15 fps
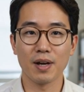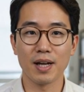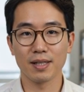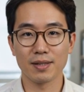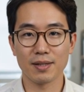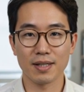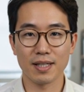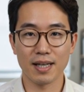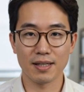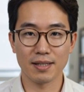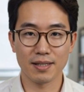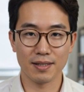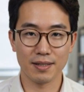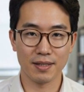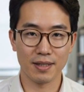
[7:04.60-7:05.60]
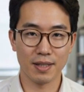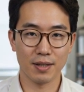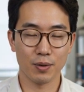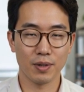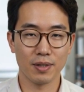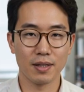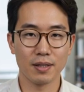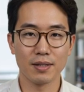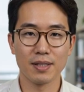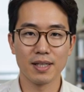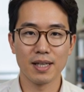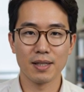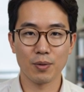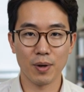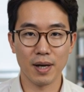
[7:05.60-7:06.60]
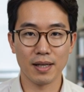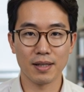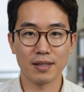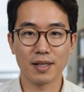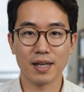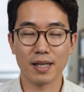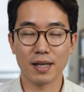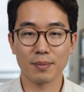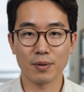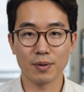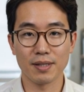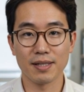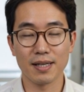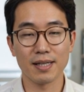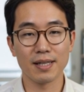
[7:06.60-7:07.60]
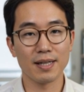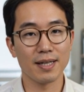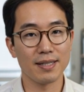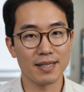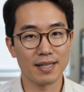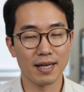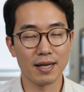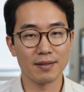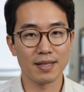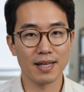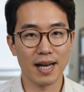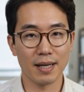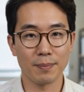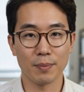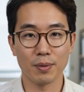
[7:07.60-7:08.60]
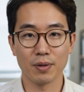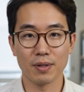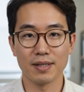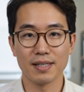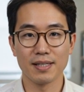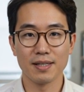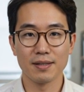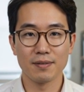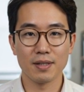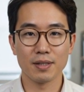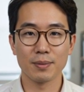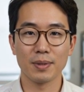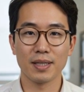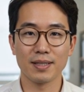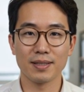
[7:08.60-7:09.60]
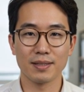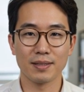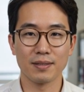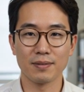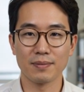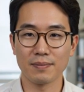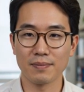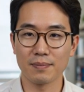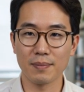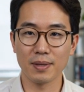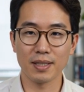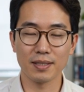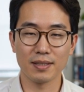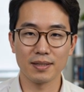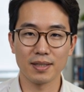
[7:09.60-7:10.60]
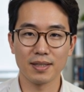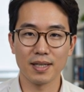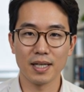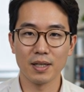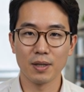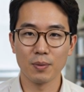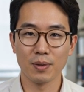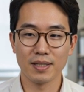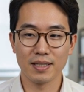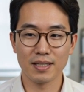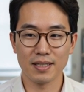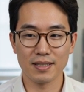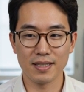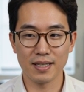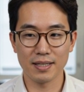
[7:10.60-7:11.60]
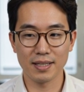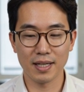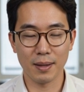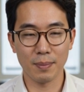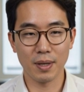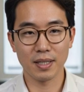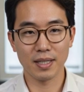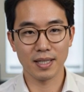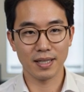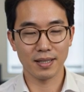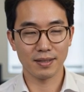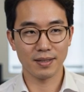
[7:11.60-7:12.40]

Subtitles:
answering that, it's worth understanding why JWST is even capable of this in the first place. Because it's not a coincidence and it's not marketing.